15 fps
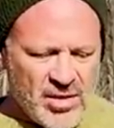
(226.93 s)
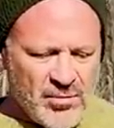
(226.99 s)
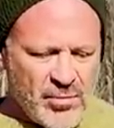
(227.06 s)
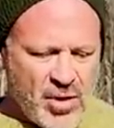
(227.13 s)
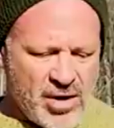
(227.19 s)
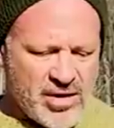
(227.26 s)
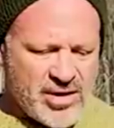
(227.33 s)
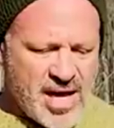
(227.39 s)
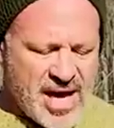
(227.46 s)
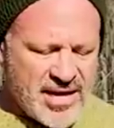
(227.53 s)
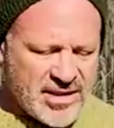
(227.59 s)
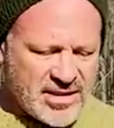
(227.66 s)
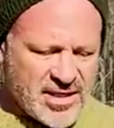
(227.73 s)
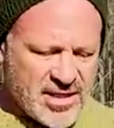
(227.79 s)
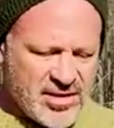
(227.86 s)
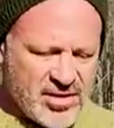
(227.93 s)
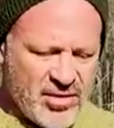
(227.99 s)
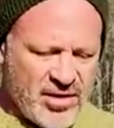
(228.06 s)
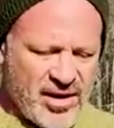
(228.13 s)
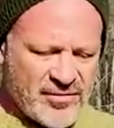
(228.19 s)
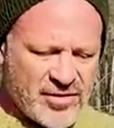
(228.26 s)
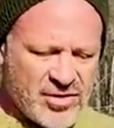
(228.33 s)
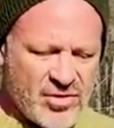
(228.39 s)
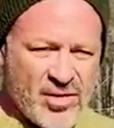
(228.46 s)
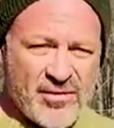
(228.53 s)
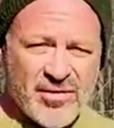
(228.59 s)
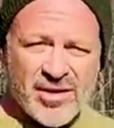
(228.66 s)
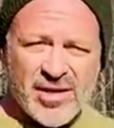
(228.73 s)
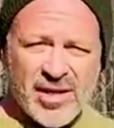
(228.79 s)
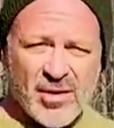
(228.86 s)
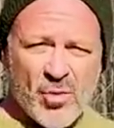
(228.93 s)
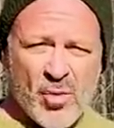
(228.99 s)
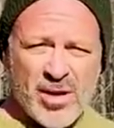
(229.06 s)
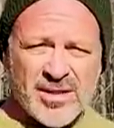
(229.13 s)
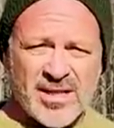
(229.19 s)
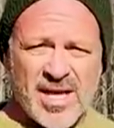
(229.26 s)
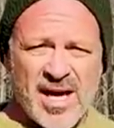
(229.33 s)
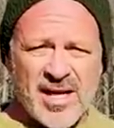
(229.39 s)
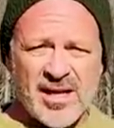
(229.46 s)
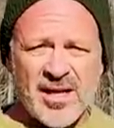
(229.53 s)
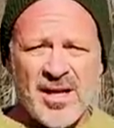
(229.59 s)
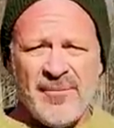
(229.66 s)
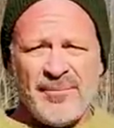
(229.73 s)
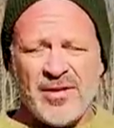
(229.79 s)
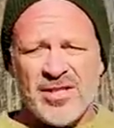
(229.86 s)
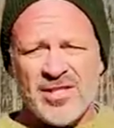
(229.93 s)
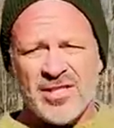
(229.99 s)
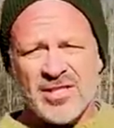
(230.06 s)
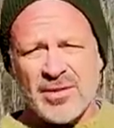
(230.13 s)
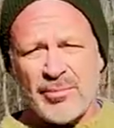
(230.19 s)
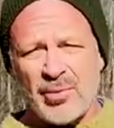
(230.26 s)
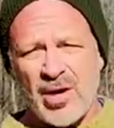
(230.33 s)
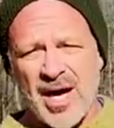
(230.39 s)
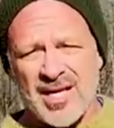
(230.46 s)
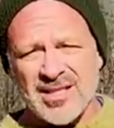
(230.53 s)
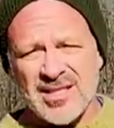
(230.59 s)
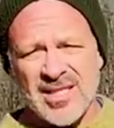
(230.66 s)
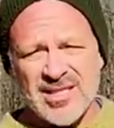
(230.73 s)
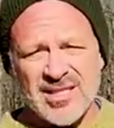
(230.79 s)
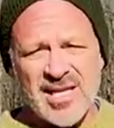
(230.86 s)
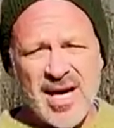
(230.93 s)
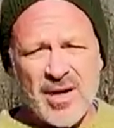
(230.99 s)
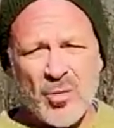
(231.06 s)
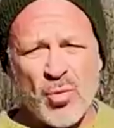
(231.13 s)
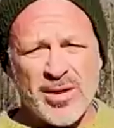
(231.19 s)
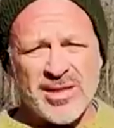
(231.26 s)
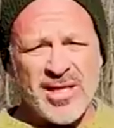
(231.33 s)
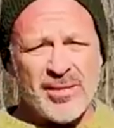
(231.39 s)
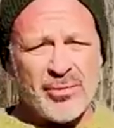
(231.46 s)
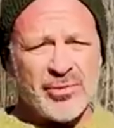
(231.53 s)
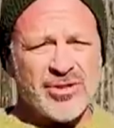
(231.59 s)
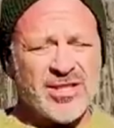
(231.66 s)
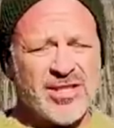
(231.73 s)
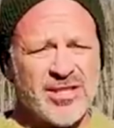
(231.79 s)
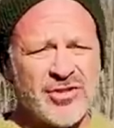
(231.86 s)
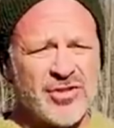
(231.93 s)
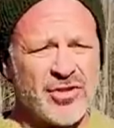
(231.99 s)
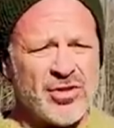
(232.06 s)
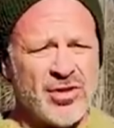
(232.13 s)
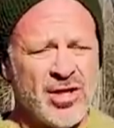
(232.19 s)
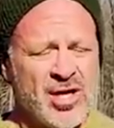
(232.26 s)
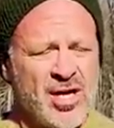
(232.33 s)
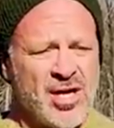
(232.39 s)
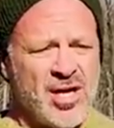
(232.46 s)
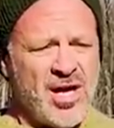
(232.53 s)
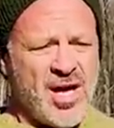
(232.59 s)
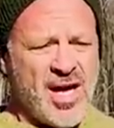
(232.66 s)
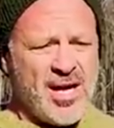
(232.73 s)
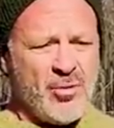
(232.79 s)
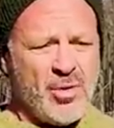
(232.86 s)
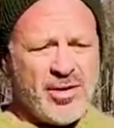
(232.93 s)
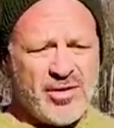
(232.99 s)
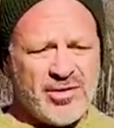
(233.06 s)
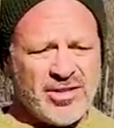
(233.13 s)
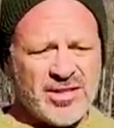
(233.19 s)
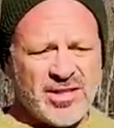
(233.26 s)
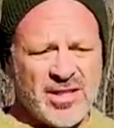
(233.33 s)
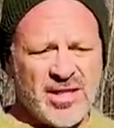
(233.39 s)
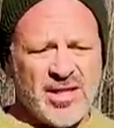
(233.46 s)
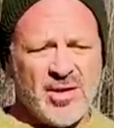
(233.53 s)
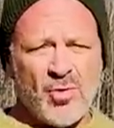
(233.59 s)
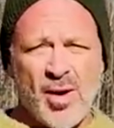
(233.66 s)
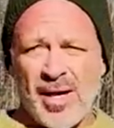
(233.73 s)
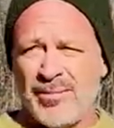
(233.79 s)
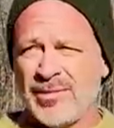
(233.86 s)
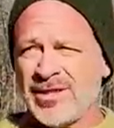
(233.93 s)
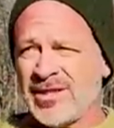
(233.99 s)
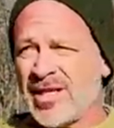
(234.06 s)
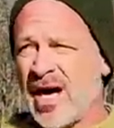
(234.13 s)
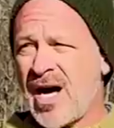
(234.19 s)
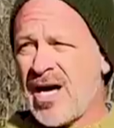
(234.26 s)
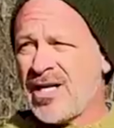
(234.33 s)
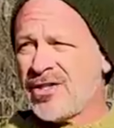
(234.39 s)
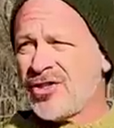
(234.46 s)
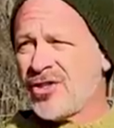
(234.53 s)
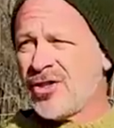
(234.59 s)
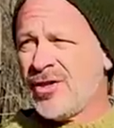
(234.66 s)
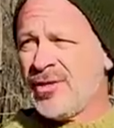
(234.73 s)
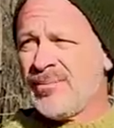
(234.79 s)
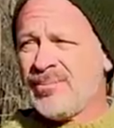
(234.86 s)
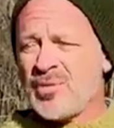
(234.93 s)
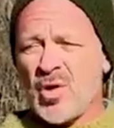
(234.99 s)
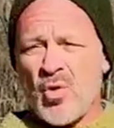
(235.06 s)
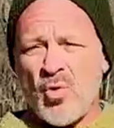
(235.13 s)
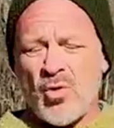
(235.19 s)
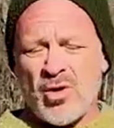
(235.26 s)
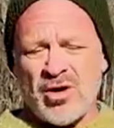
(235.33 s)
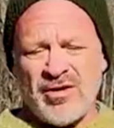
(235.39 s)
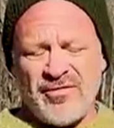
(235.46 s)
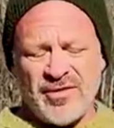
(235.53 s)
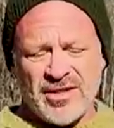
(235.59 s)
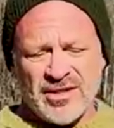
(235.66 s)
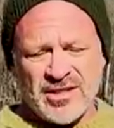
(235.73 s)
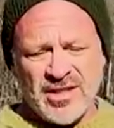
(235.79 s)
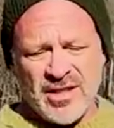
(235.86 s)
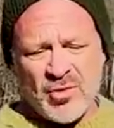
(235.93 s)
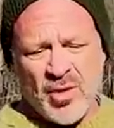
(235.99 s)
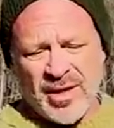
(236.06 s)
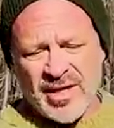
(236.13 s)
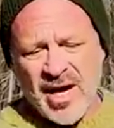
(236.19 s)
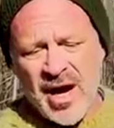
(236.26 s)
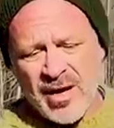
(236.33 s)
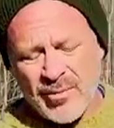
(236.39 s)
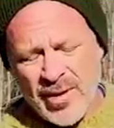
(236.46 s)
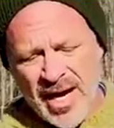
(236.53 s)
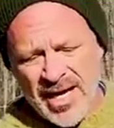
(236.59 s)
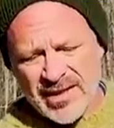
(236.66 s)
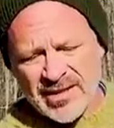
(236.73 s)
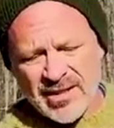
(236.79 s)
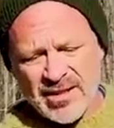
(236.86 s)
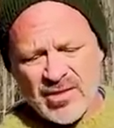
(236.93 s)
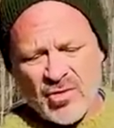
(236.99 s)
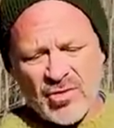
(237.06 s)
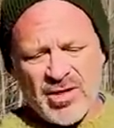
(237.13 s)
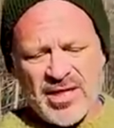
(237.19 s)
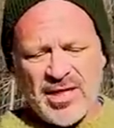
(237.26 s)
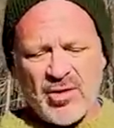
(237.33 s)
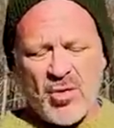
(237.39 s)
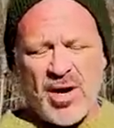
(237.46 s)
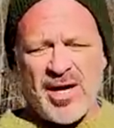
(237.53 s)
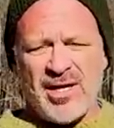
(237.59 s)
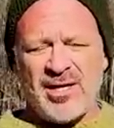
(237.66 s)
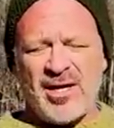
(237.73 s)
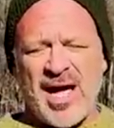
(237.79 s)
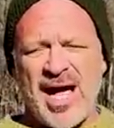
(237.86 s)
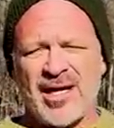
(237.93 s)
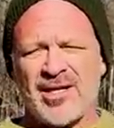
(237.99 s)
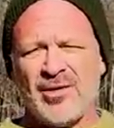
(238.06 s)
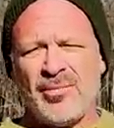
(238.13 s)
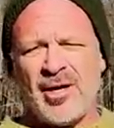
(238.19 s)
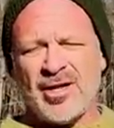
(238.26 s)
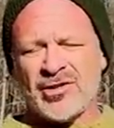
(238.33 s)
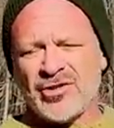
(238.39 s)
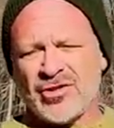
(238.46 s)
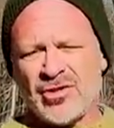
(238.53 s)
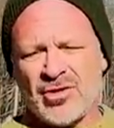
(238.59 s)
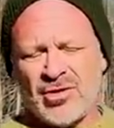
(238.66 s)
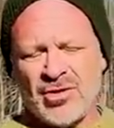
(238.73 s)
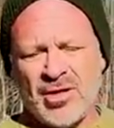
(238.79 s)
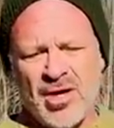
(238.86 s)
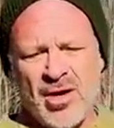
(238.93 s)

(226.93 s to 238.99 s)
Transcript: part of that is that you don't have to do everything in one day. This is a process, not a one day procedure. And whether it's equine massage, or if it's equine chiropractic or equine acupuncture